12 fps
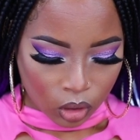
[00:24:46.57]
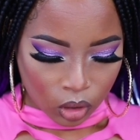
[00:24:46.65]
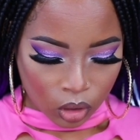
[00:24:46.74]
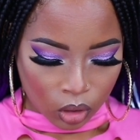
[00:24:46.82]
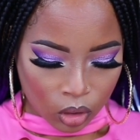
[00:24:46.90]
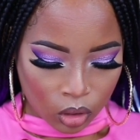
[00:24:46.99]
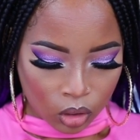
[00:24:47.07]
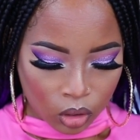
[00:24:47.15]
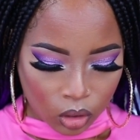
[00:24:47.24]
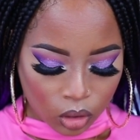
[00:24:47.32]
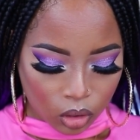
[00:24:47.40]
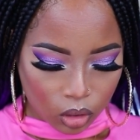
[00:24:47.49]

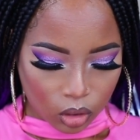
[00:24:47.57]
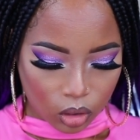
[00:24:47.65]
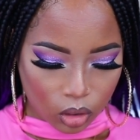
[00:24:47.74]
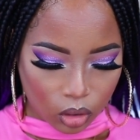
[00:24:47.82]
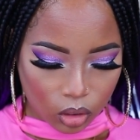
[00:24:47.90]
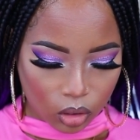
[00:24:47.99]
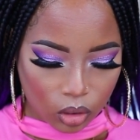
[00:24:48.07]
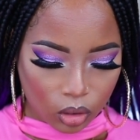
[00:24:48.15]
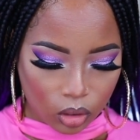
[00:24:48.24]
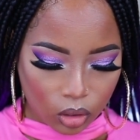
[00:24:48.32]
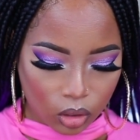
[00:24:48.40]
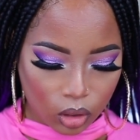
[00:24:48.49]
Okay.
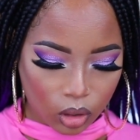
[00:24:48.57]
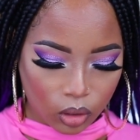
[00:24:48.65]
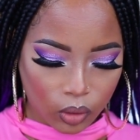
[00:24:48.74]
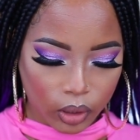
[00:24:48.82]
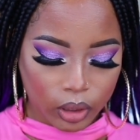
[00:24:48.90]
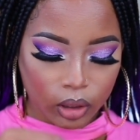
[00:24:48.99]
So I